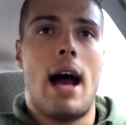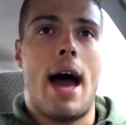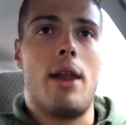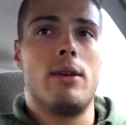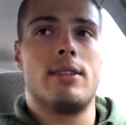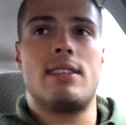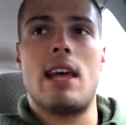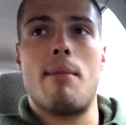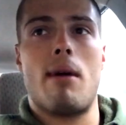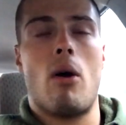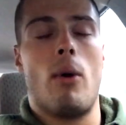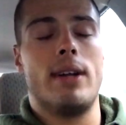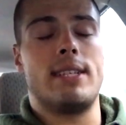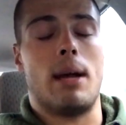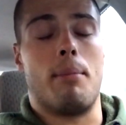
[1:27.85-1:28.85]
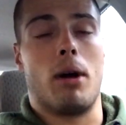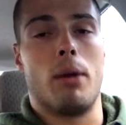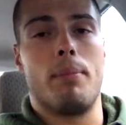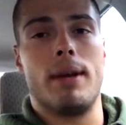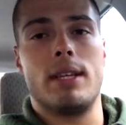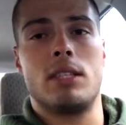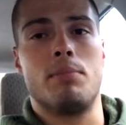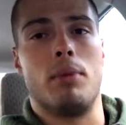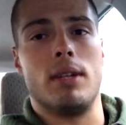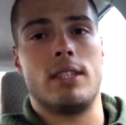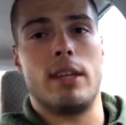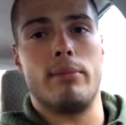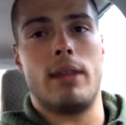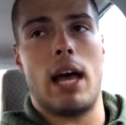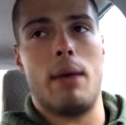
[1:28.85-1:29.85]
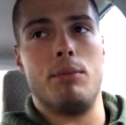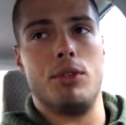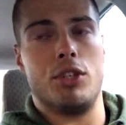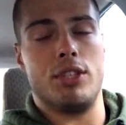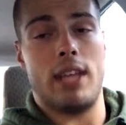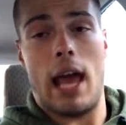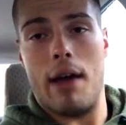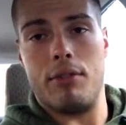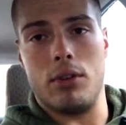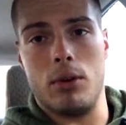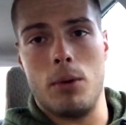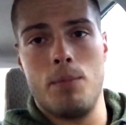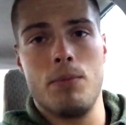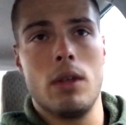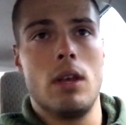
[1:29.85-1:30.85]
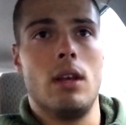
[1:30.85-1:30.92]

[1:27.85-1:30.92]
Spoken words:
I don't slam my weights on purpose, but sometimes you just have to.